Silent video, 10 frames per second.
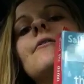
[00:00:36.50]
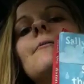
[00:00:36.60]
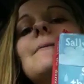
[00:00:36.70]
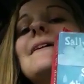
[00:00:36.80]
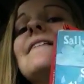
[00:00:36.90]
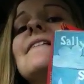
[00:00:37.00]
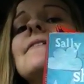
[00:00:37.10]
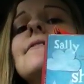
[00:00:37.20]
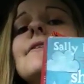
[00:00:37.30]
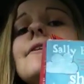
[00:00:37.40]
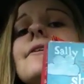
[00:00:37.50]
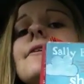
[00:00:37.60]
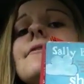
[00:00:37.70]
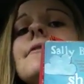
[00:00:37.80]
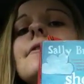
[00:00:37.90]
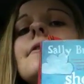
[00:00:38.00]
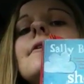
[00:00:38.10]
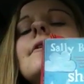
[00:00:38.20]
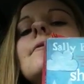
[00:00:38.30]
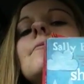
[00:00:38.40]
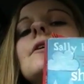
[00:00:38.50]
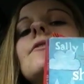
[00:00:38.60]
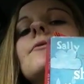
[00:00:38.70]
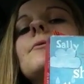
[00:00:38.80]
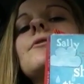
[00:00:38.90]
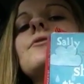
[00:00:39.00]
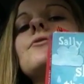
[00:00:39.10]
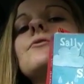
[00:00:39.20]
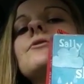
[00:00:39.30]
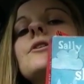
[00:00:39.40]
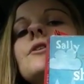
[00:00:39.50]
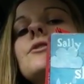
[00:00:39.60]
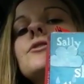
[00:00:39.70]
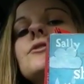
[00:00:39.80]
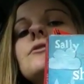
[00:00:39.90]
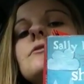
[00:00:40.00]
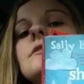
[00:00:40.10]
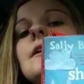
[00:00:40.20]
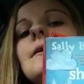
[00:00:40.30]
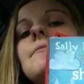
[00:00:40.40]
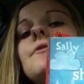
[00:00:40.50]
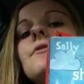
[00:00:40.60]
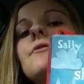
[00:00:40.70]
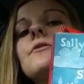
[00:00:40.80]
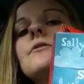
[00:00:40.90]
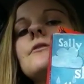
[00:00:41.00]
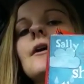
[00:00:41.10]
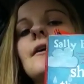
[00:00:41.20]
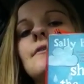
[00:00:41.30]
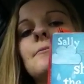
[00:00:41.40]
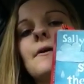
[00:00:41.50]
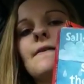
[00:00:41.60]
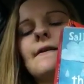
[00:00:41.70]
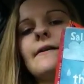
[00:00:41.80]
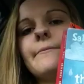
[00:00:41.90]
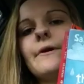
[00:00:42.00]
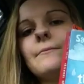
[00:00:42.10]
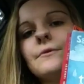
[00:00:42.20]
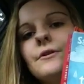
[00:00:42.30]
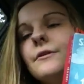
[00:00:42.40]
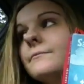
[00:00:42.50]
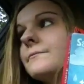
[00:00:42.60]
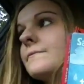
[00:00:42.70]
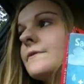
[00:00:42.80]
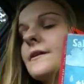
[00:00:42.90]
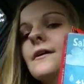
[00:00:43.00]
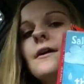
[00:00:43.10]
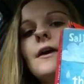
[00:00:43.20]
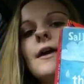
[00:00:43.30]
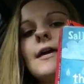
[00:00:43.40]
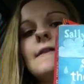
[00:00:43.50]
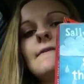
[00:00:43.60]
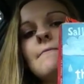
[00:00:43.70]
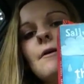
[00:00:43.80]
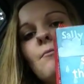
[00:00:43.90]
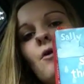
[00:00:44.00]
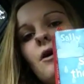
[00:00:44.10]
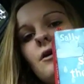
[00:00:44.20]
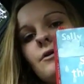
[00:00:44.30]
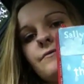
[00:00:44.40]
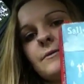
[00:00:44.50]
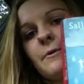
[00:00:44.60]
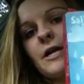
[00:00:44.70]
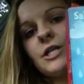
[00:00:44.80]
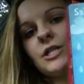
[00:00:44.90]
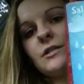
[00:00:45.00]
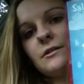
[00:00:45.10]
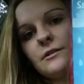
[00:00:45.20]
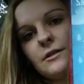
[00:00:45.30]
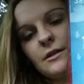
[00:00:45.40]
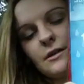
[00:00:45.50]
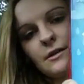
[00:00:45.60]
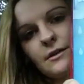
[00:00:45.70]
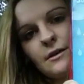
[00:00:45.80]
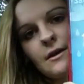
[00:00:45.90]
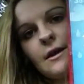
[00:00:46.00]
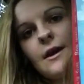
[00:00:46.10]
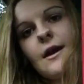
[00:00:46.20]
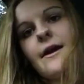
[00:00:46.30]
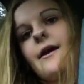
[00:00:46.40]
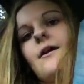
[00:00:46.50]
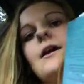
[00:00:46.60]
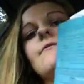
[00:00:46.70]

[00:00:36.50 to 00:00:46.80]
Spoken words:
or maybe it isn't, I don't know. But it's a book called Shoot the Damn Dog, and it's by Sally Brampton. It's a memoir of depression. And I